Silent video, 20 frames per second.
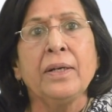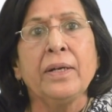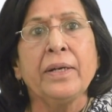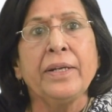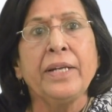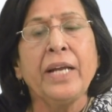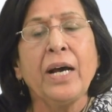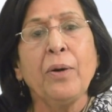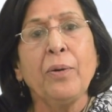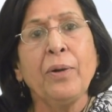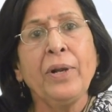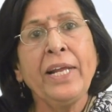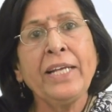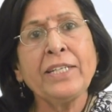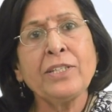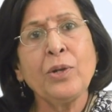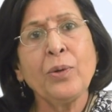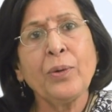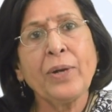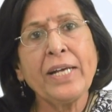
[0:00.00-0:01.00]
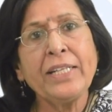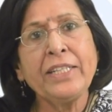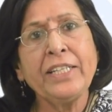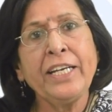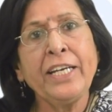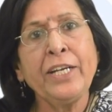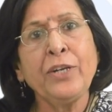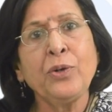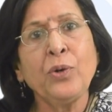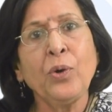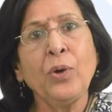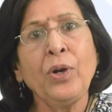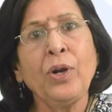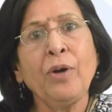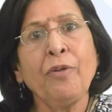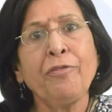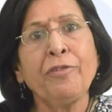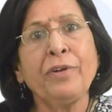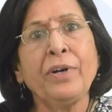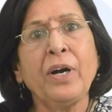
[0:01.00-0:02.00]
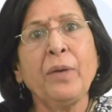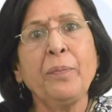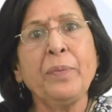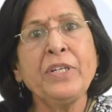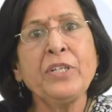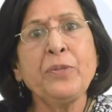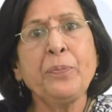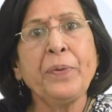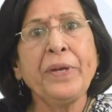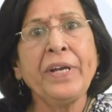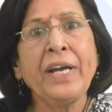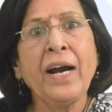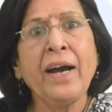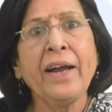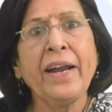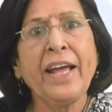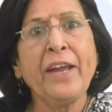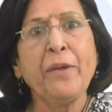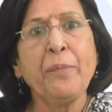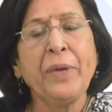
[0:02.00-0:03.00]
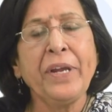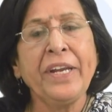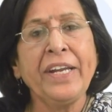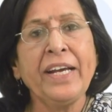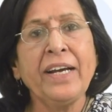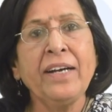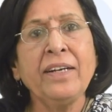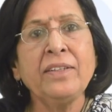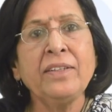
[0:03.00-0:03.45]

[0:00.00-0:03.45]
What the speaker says: Now let's look at the role of government, PR and media.